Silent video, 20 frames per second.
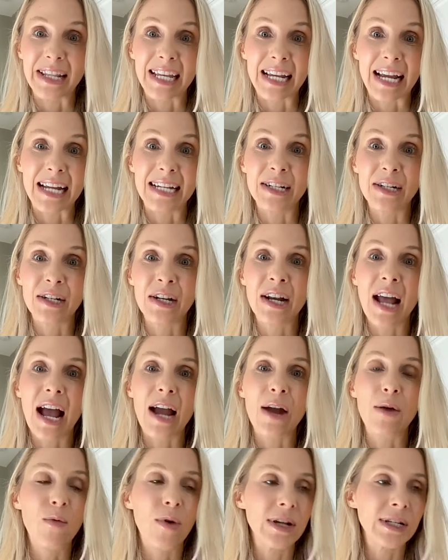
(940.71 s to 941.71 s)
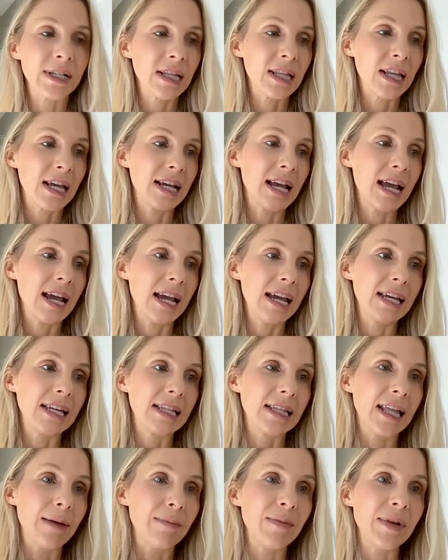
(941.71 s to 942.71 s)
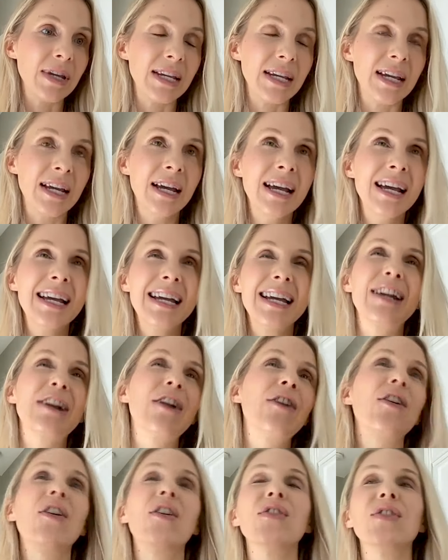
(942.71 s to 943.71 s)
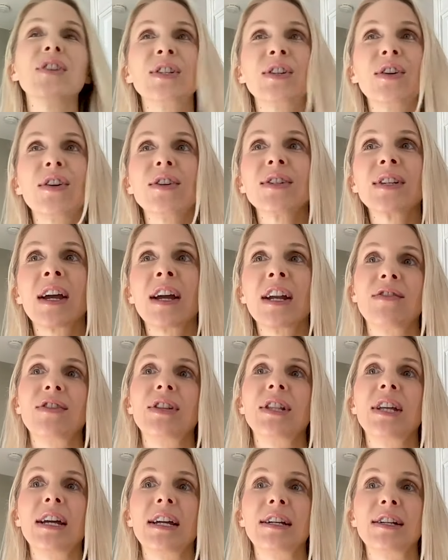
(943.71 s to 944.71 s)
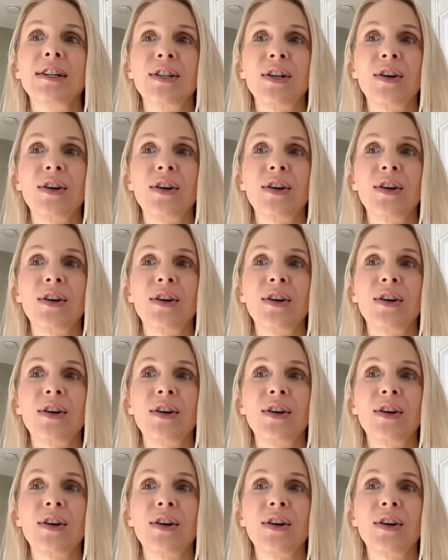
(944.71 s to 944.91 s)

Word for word: Like I did, and uh-huh. I wasn't like, hey, let me it all the stars kind of aligned.